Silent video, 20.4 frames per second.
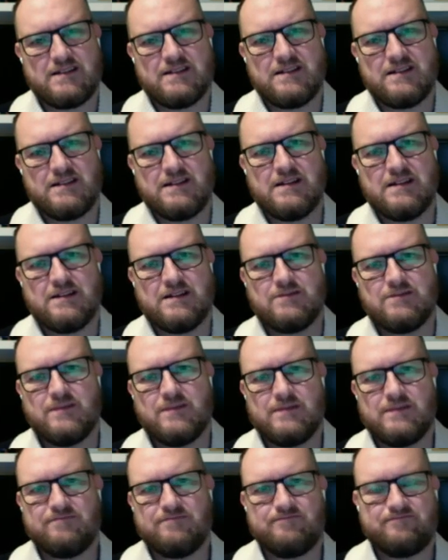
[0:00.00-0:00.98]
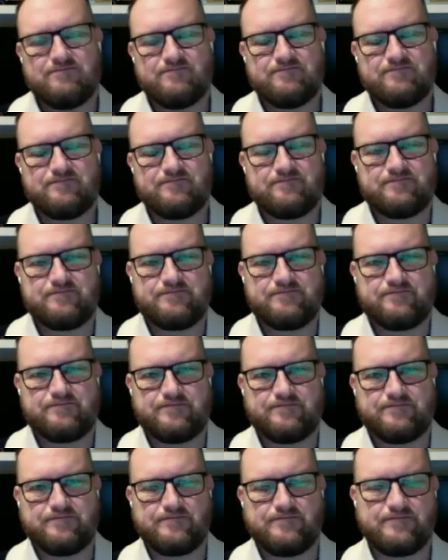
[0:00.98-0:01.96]

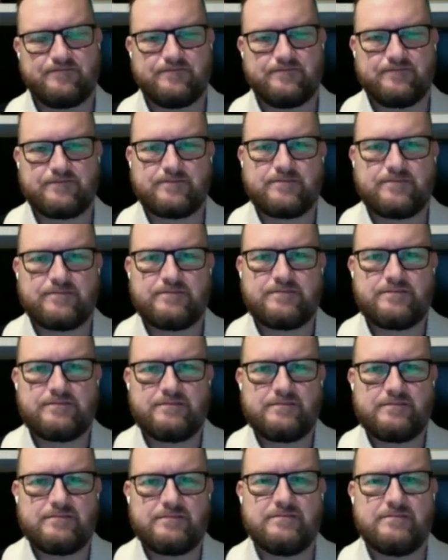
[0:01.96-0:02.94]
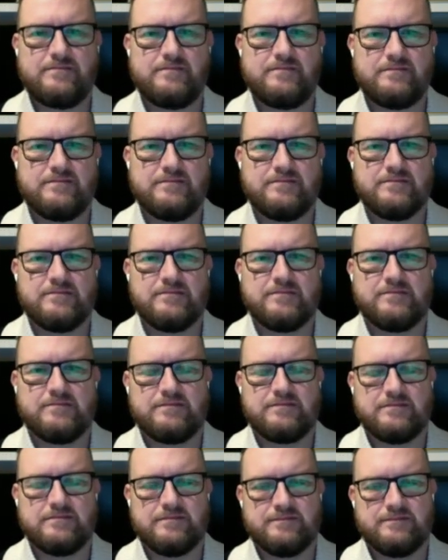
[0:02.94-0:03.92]

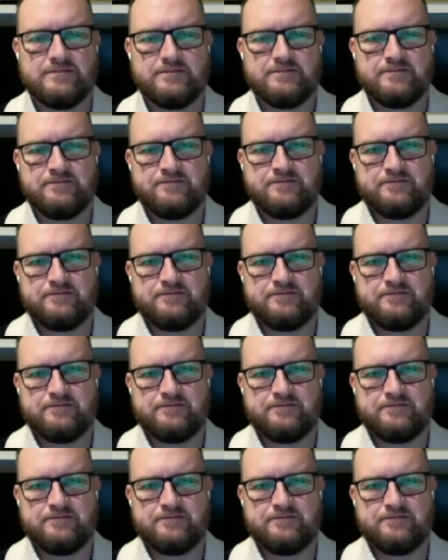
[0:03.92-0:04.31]
The person shown says nothing.